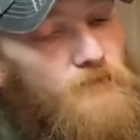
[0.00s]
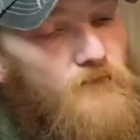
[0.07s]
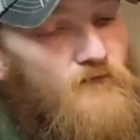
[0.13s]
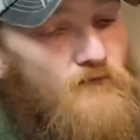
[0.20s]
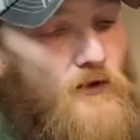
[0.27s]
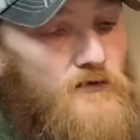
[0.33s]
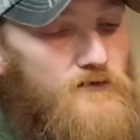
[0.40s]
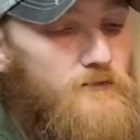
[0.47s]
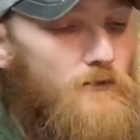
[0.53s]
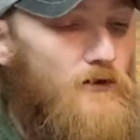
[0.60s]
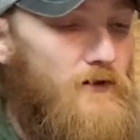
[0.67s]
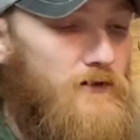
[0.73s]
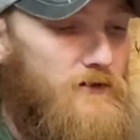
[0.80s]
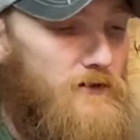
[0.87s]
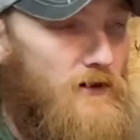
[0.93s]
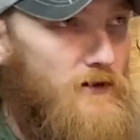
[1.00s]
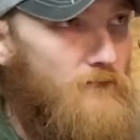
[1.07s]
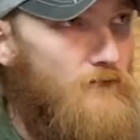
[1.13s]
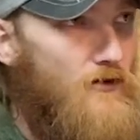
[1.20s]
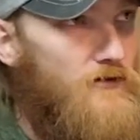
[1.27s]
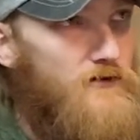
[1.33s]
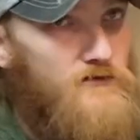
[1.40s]
frostbite kind of
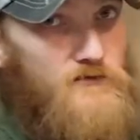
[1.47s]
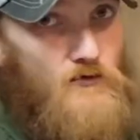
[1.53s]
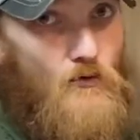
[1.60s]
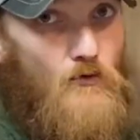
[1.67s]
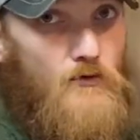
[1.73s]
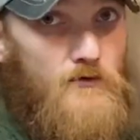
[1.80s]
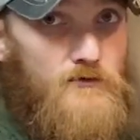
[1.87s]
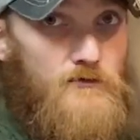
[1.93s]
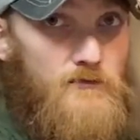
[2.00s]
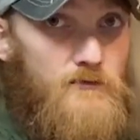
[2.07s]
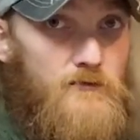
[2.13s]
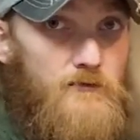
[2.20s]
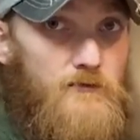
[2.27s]
run its course